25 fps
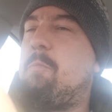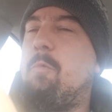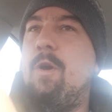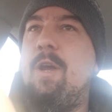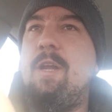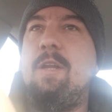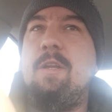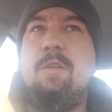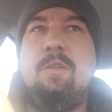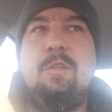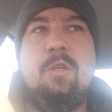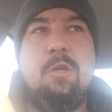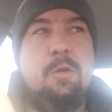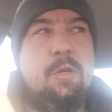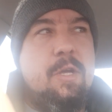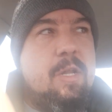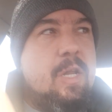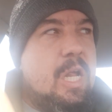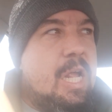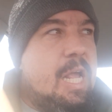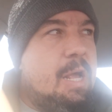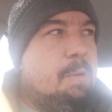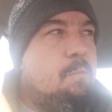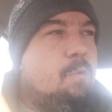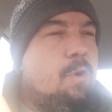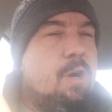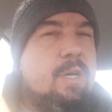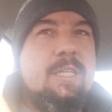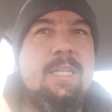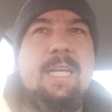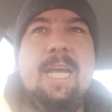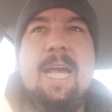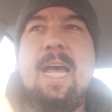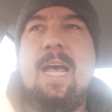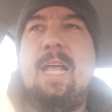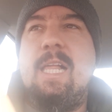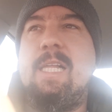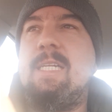way to do it. And 1
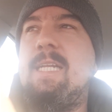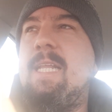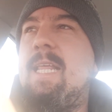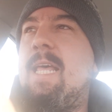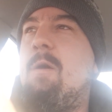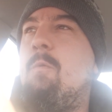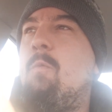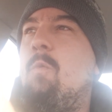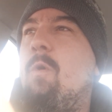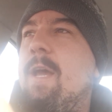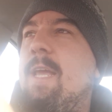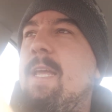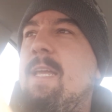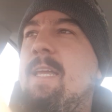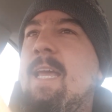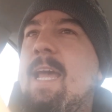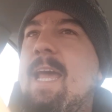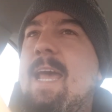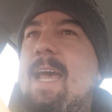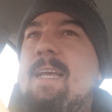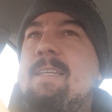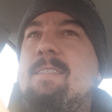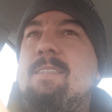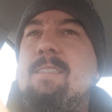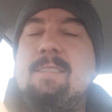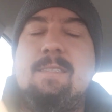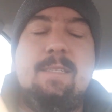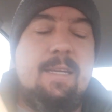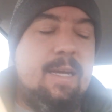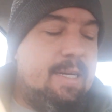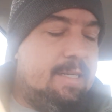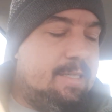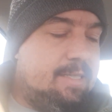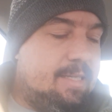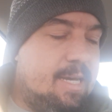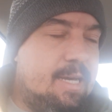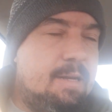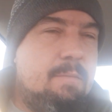gallon of that white gas is
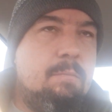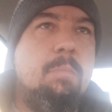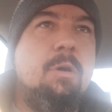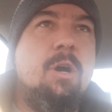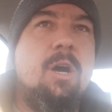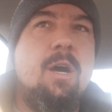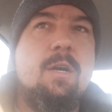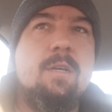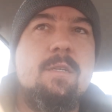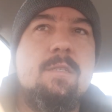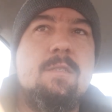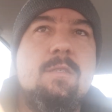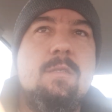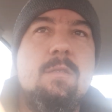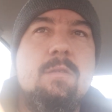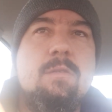like $10.